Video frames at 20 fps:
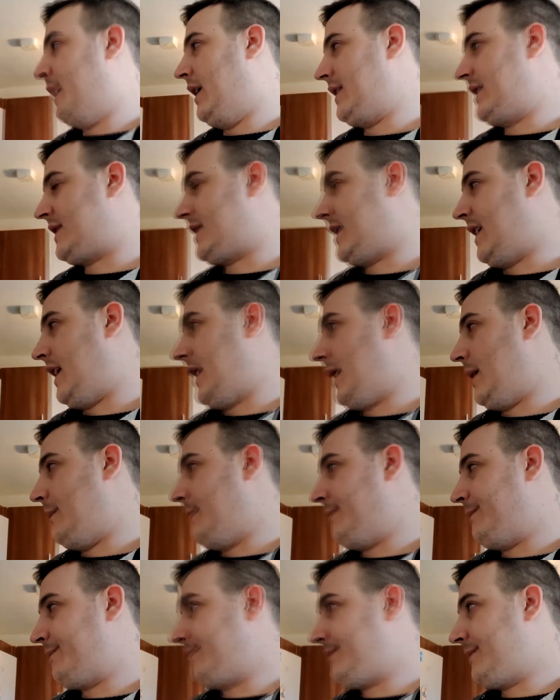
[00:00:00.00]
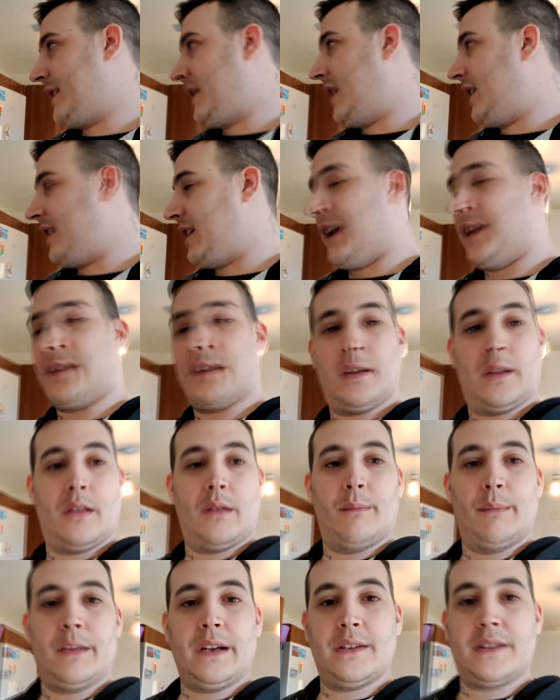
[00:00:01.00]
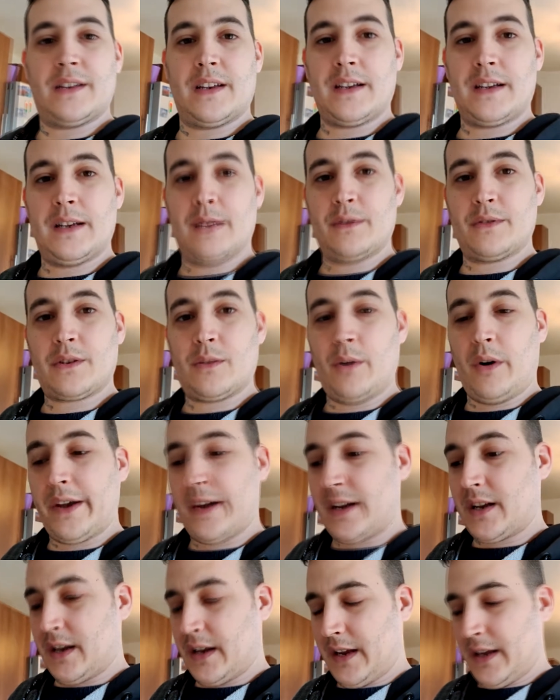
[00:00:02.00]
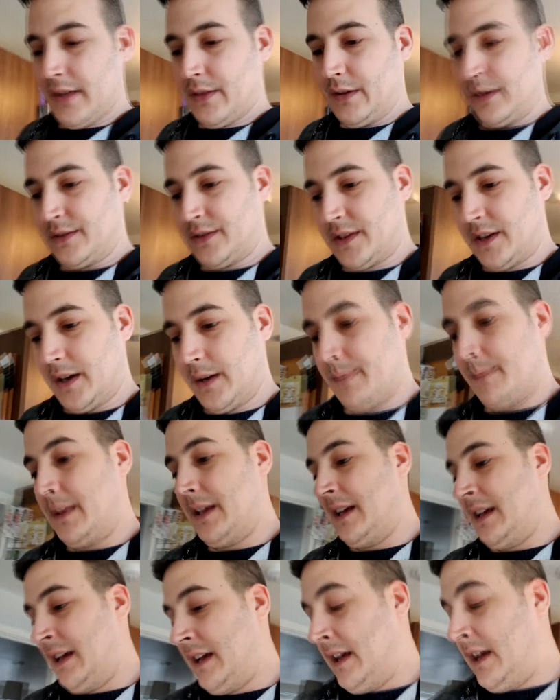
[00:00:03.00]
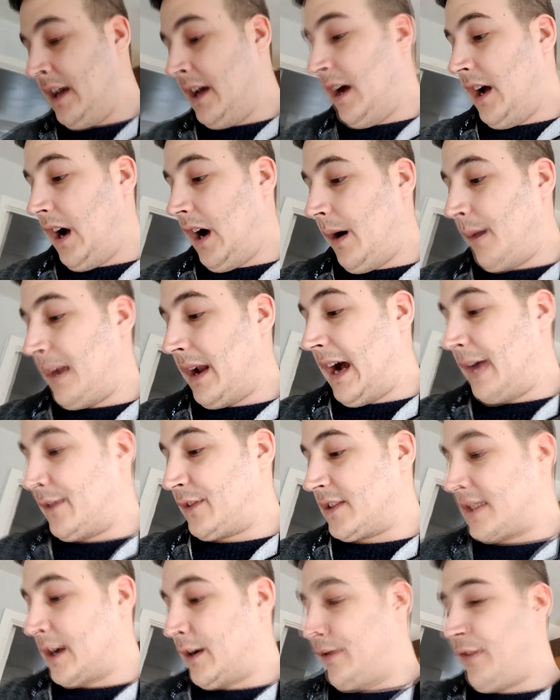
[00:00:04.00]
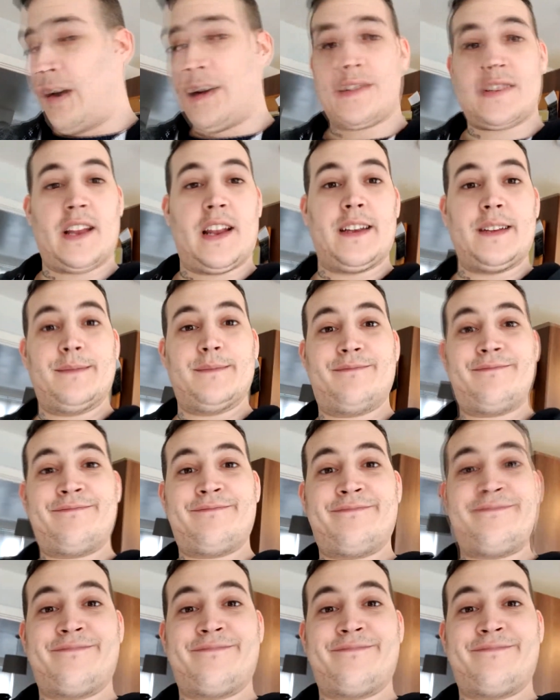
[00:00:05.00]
But at the end of the meeting, it was quite clear that I'm going to have to self-isolate.